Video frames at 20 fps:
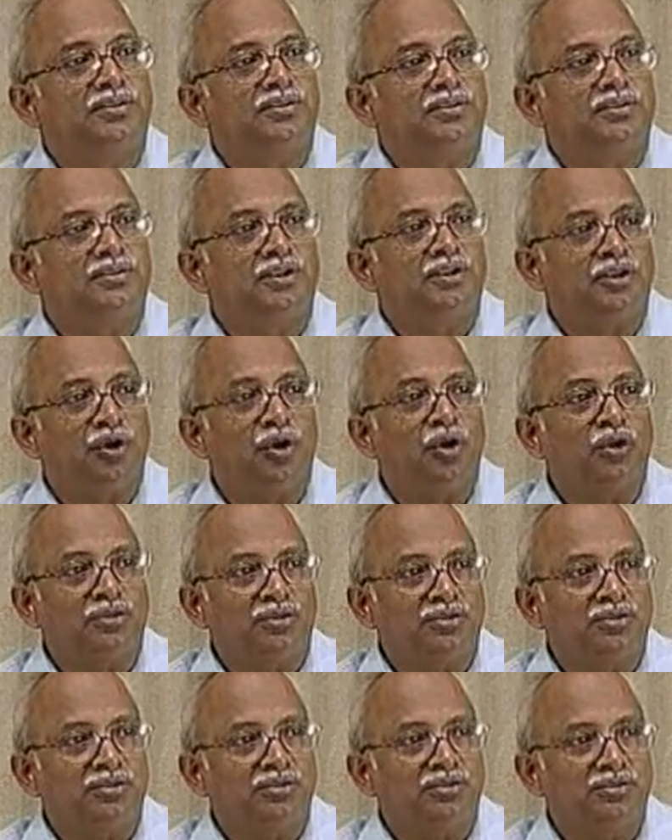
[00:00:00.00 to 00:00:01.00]
the load
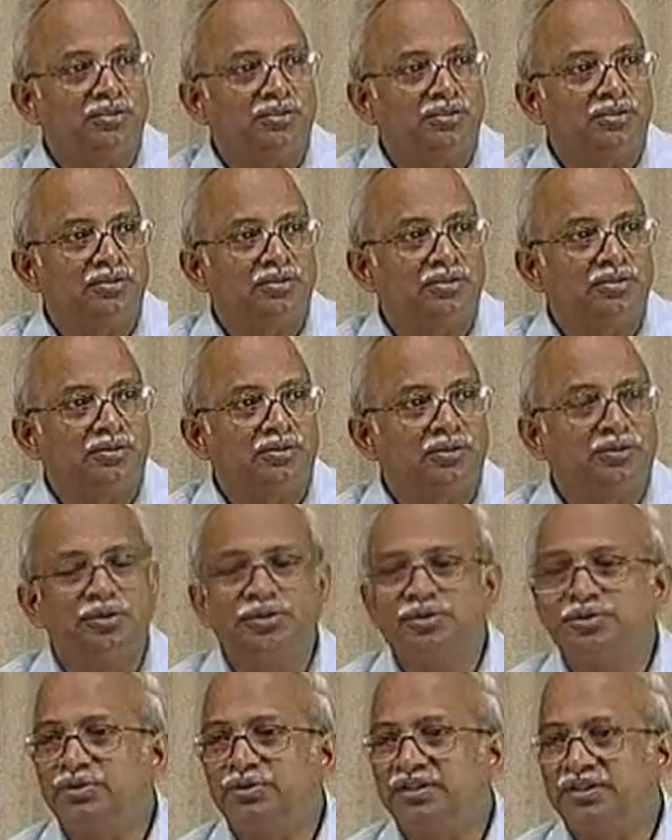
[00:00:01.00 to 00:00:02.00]

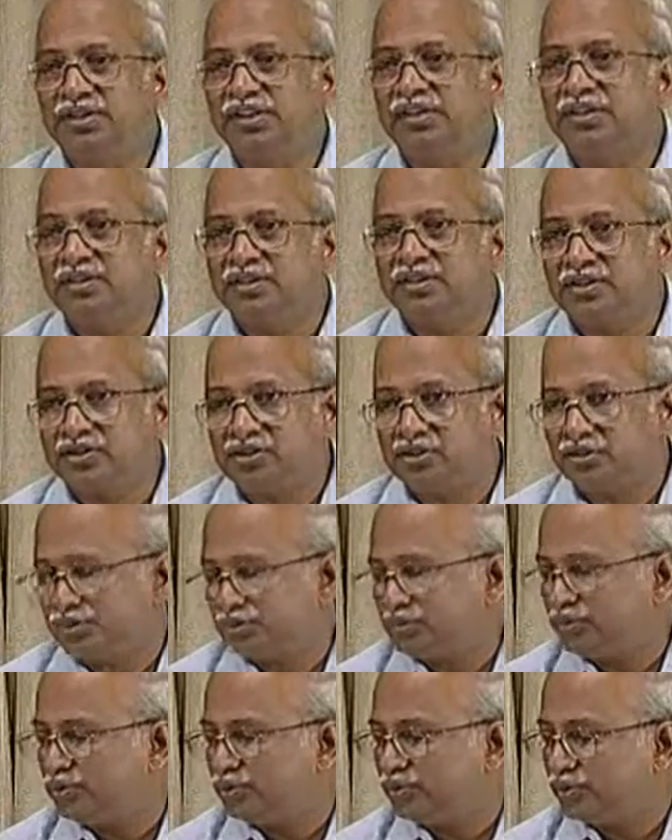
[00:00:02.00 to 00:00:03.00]
which we think the ship
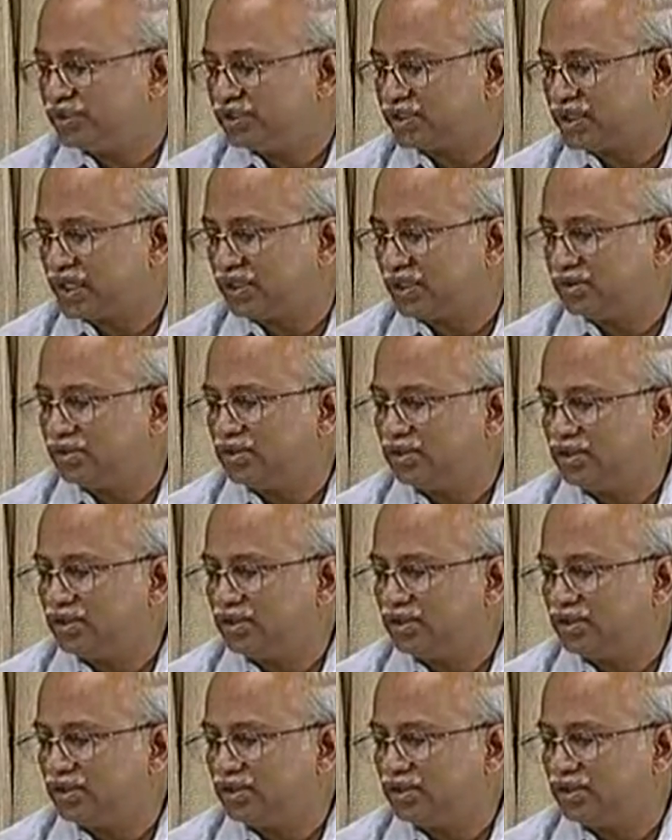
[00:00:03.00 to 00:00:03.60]
should withstand